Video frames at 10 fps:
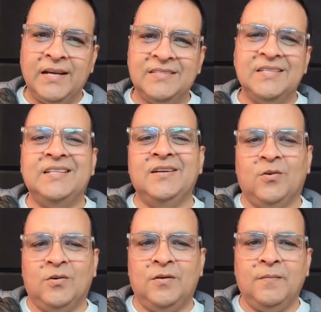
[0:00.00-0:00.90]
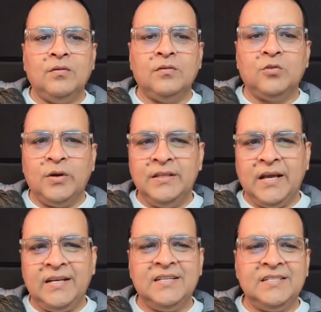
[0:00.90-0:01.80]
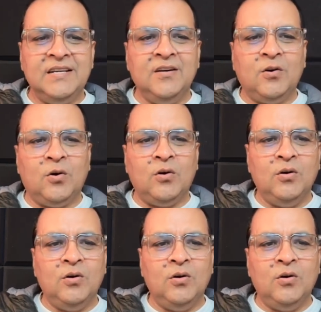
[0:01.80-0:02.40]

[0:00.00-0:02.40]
existing code. So in the existing code,